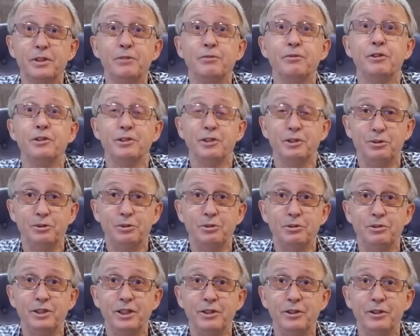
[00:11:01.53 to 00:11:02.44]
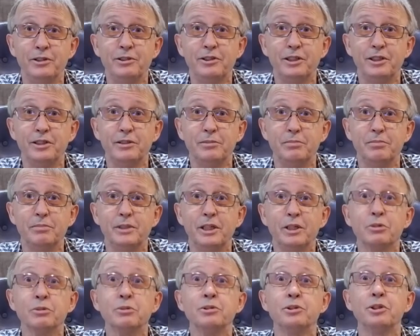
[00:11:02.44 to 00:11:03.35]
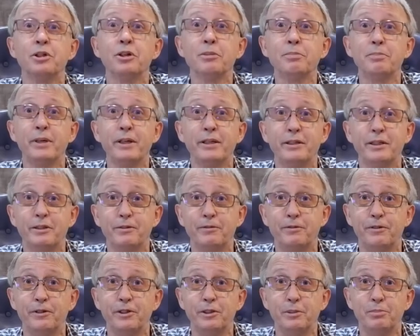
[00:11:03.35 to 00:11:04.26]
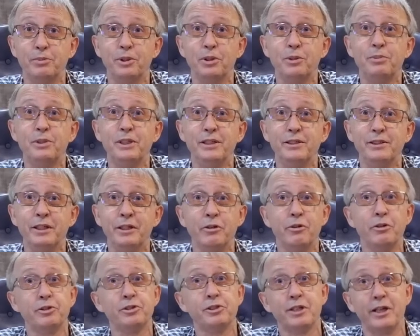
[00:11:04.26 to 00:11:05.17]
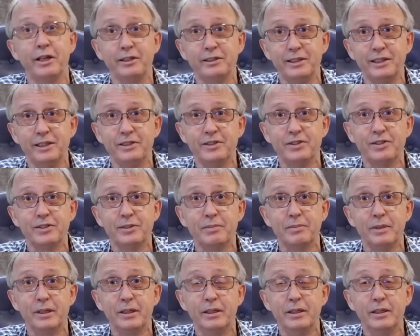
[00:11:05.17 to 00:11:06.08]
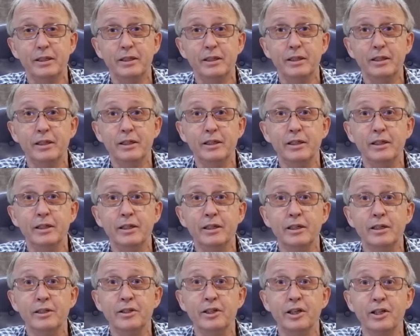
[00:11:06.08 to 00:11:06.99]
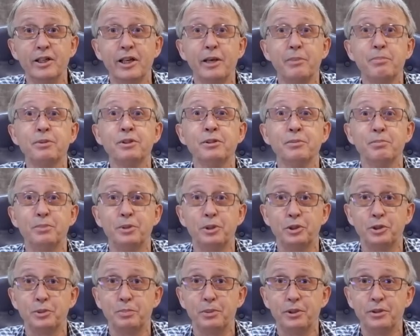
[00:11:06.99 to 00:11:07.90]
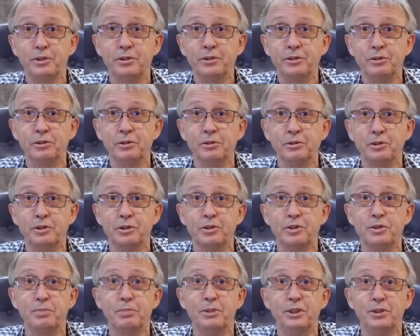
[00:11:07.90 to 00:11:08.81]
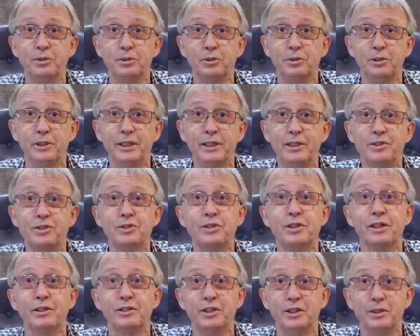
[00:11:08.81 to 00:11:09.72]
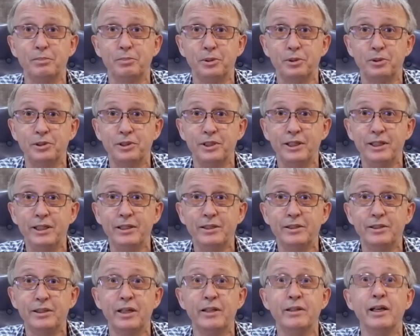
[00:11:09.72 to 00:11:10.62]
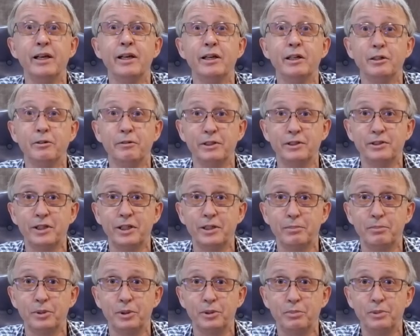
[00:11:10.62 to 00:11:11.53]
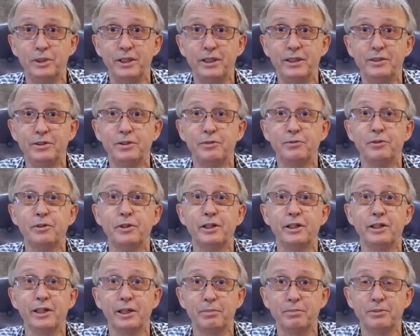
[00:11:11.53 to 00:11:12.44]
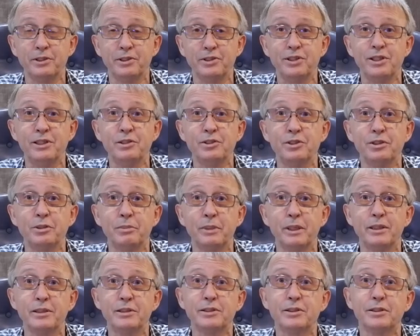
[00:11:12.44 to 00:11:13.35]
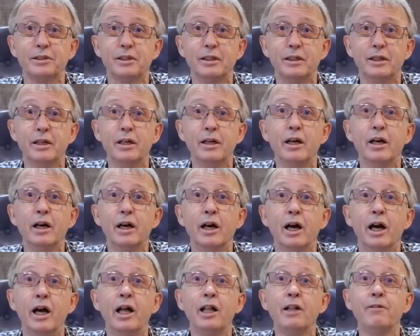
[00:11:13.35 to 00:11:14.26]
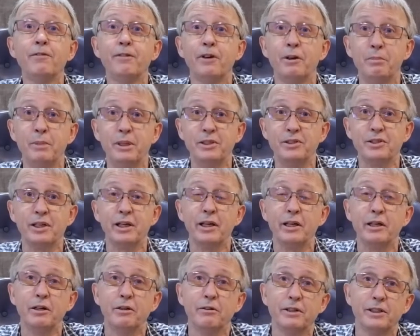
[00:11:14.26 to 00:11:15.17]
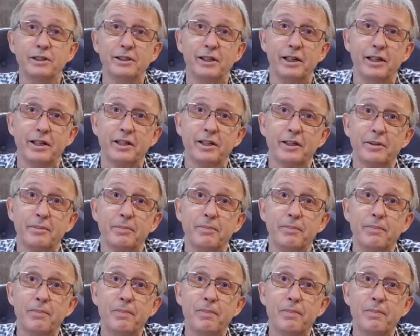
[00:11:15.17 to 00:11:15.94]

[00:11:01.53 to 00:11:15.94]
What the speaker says: the 42300, the control panel for the probe heating looks like this. The captain push button controls pitot heat, static port heat, and angle of attack probe heat for the captain's instrument. Alpha means angle of attack.